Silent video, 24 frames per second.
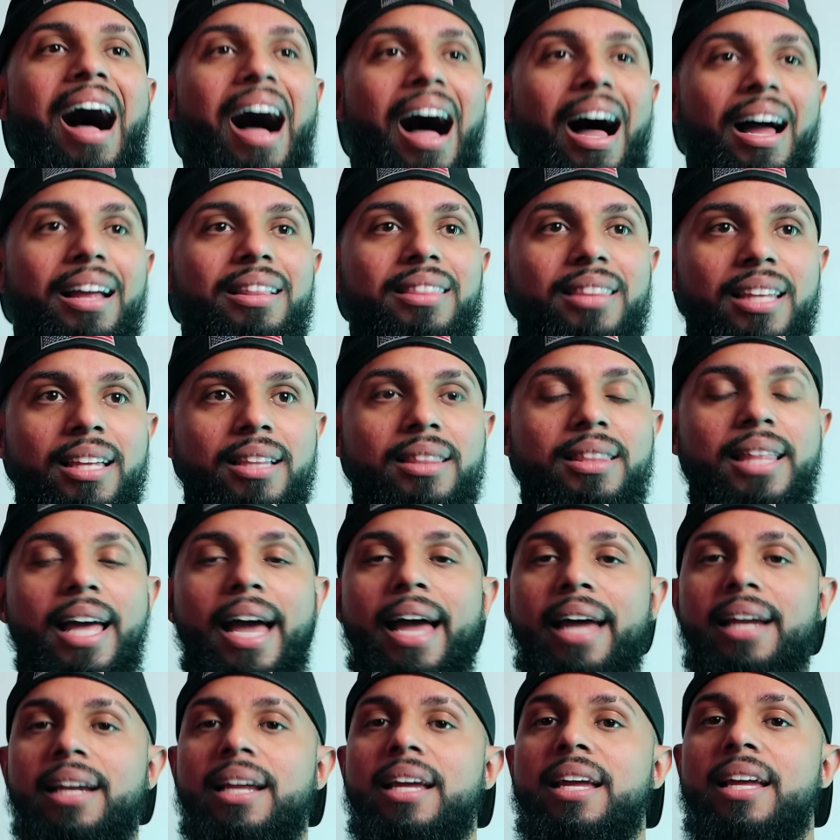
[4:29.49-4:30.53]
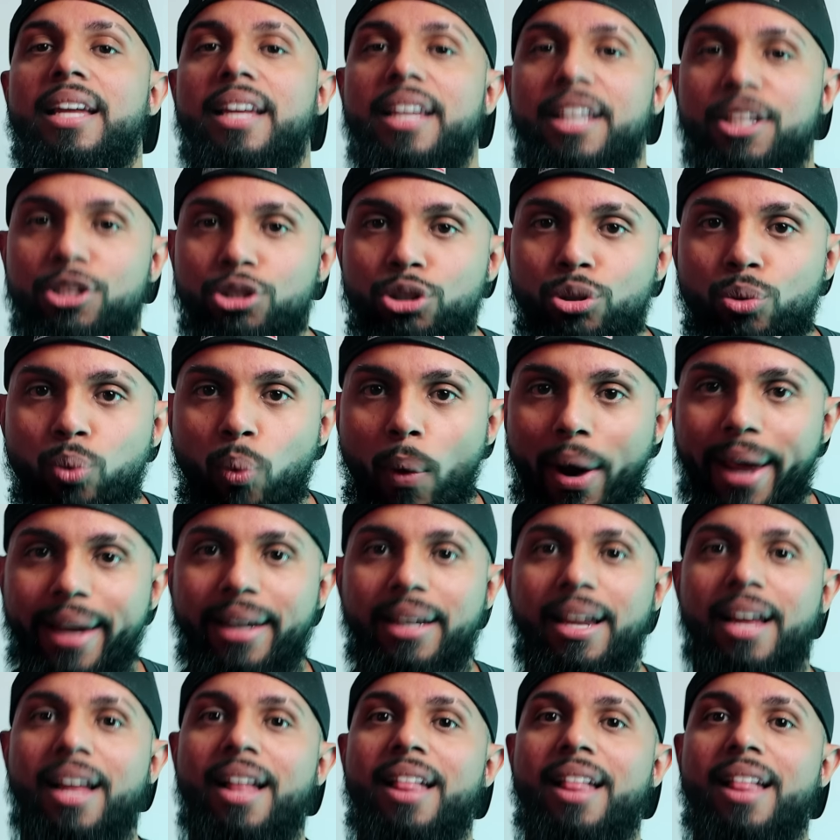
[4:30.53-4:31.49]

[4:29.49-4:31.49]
I think that is great.